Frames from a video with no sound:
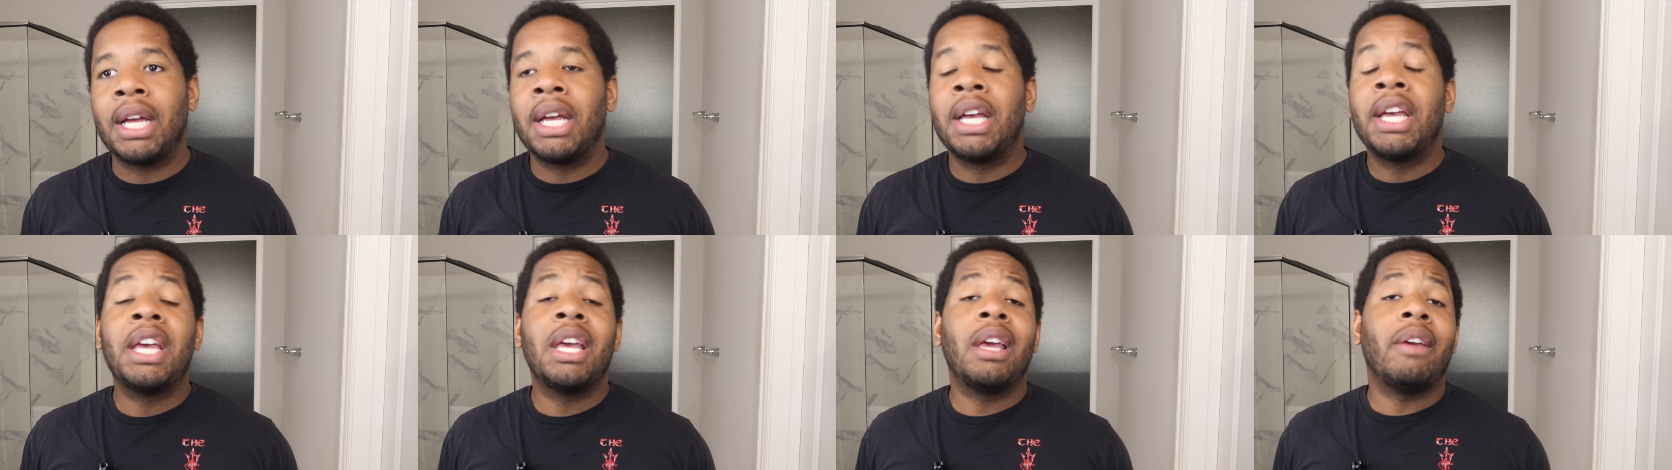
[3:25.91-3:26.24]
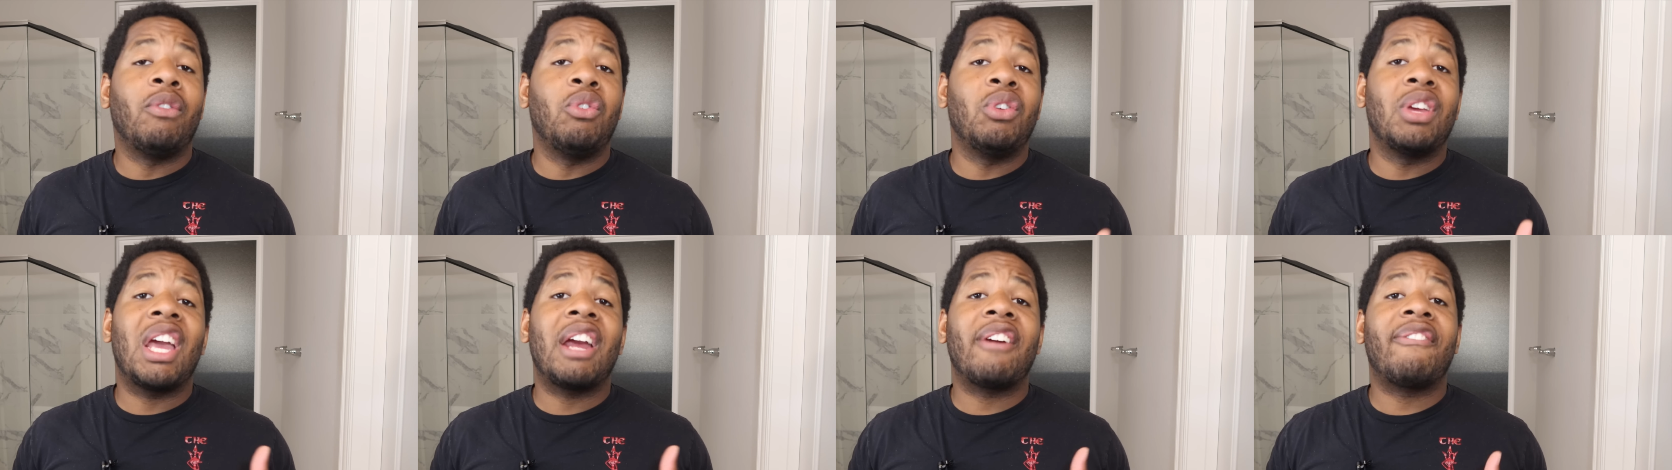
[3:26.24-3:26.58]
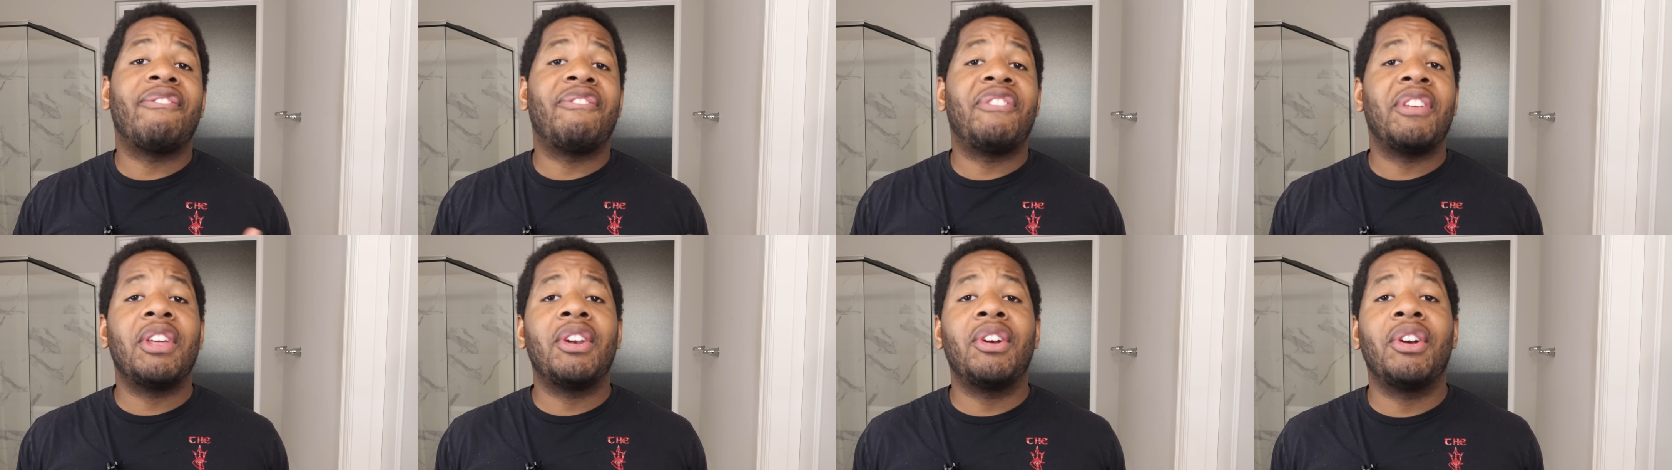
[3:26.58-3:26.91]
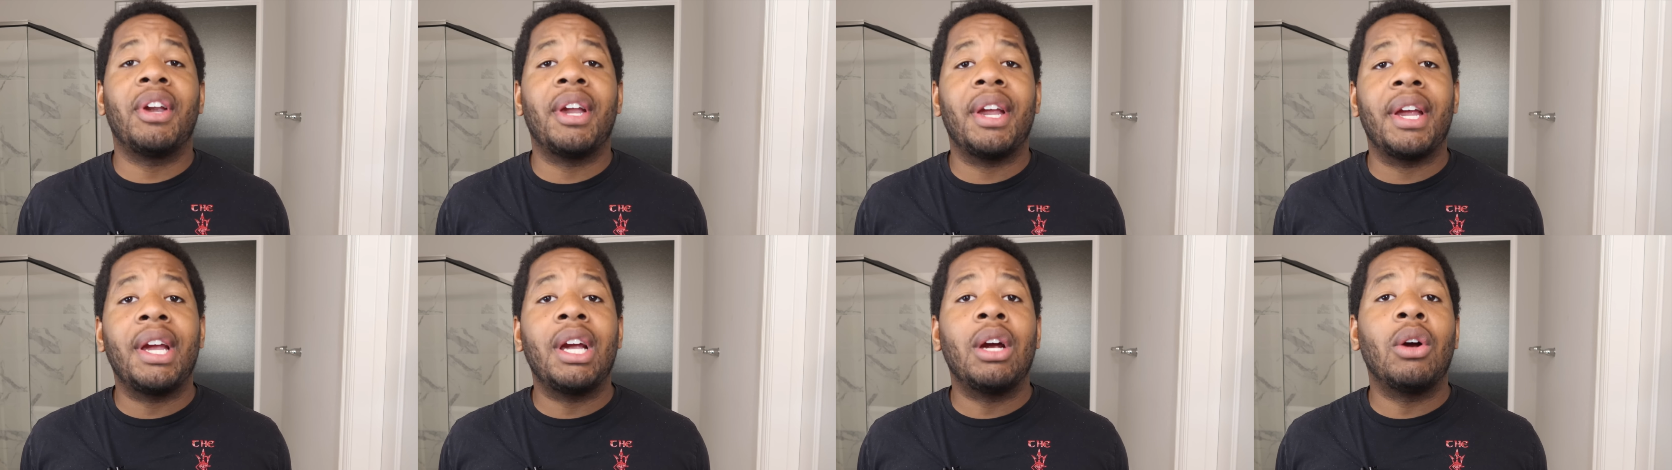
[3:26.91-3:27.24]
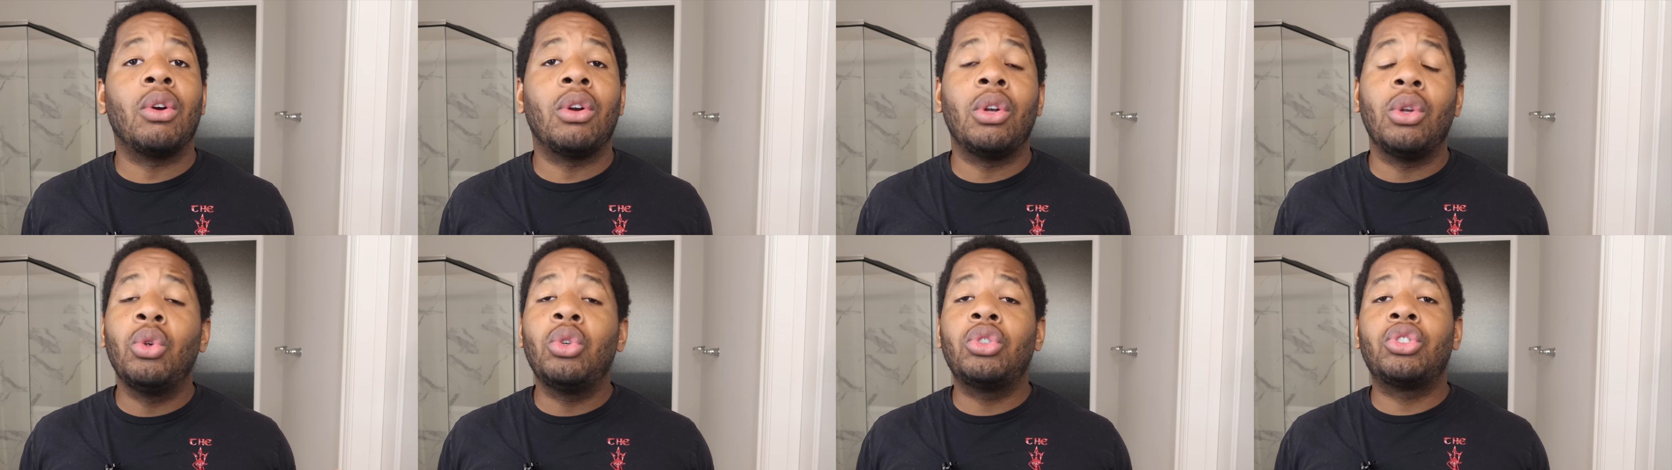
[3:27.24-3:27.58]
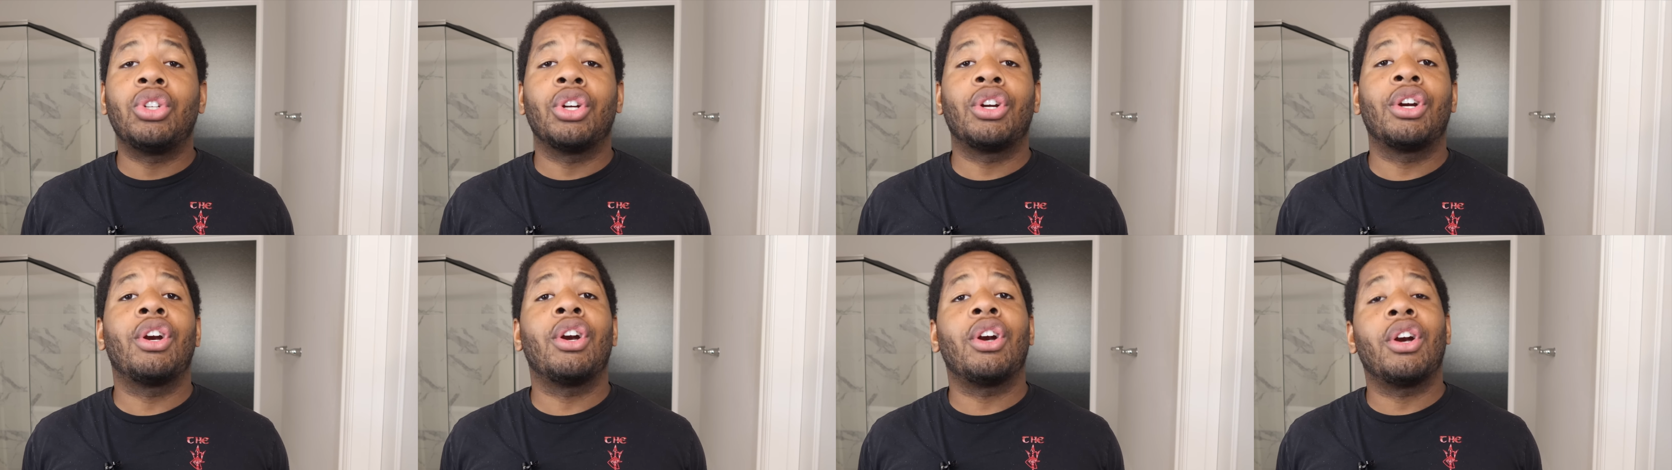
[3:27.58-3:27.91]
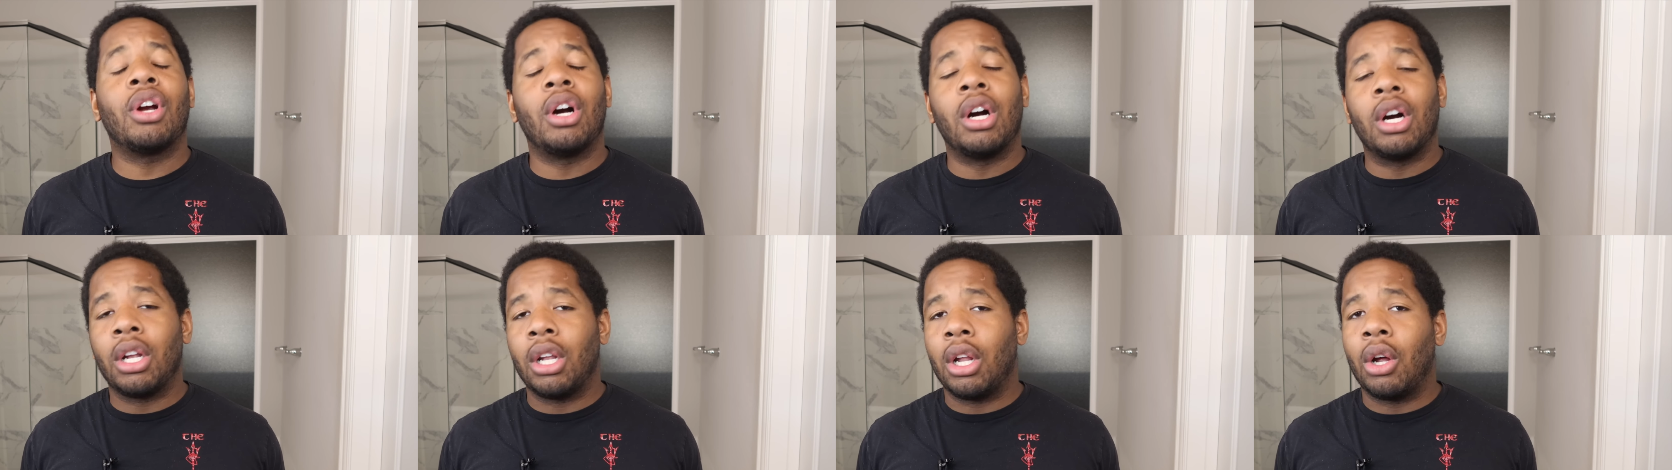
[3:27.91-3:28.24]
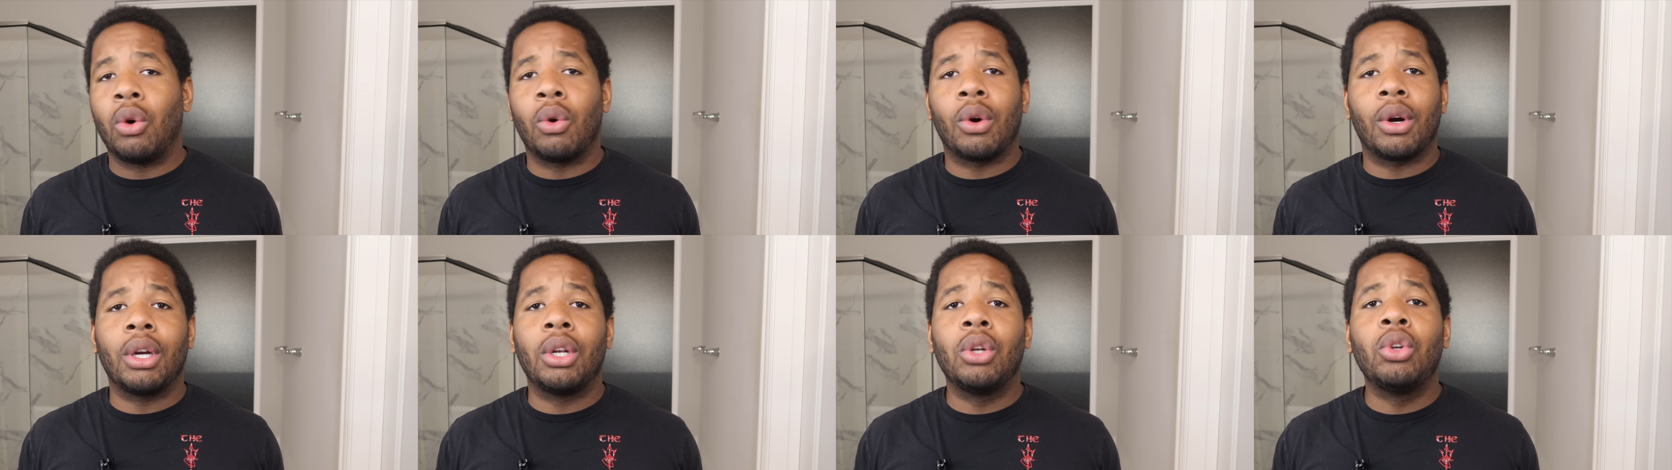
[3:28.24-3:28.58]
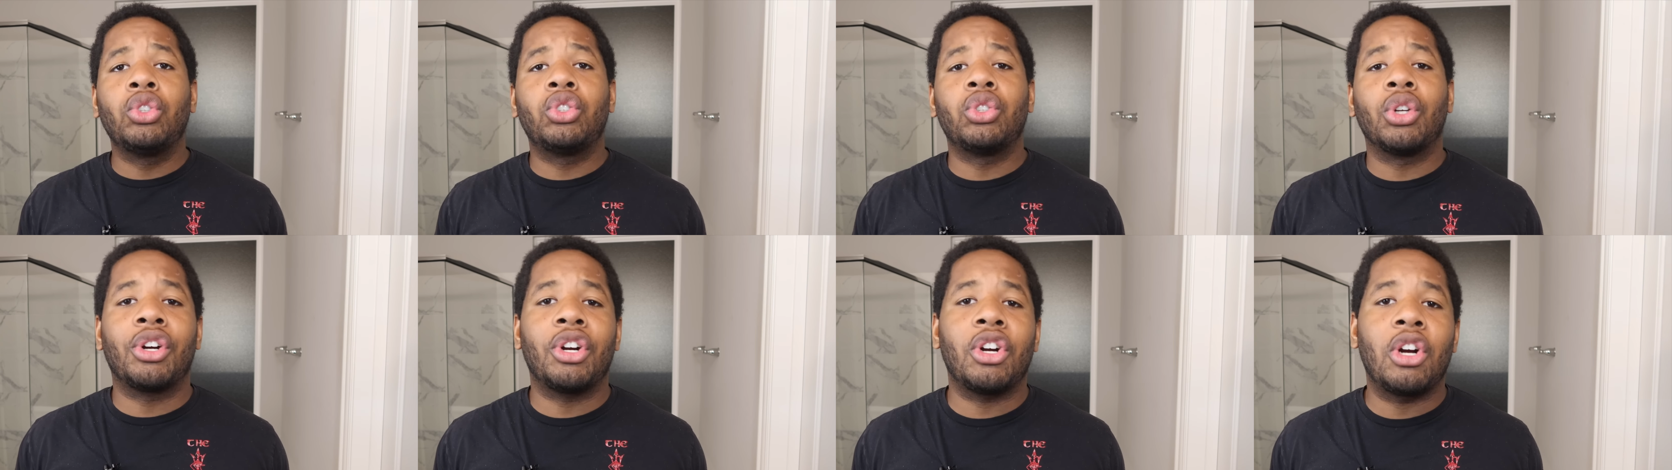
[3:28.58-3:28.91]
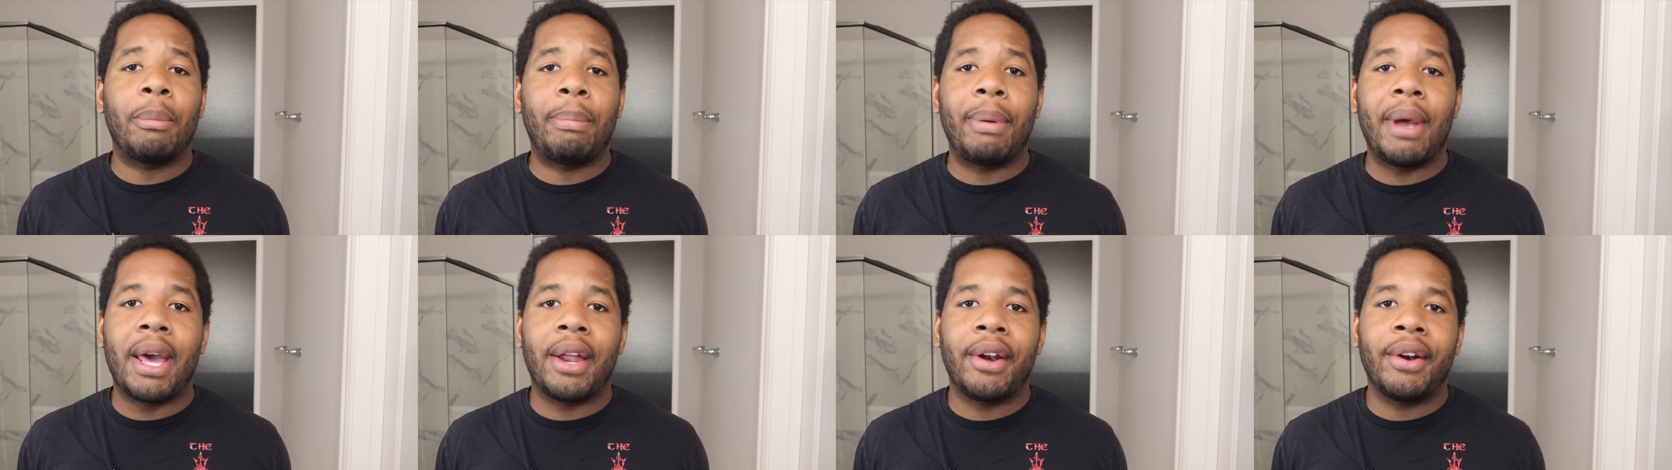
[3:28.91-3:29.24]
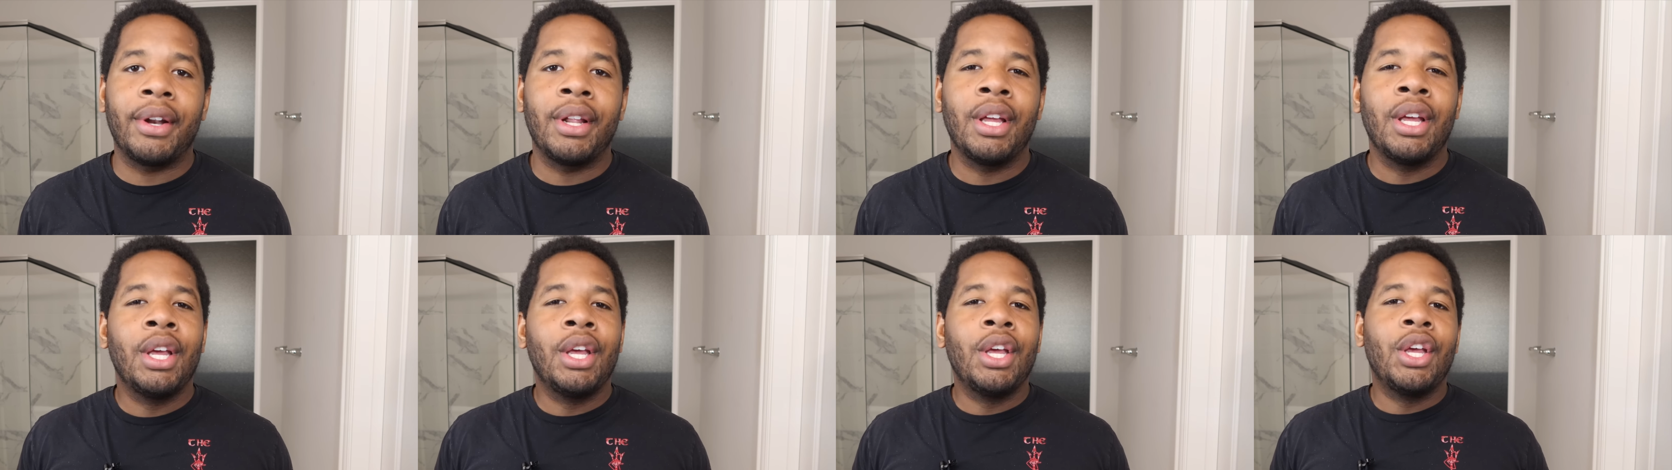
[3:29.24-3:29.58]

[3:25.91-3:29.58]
If you have thinner hair or a looser curl pattern,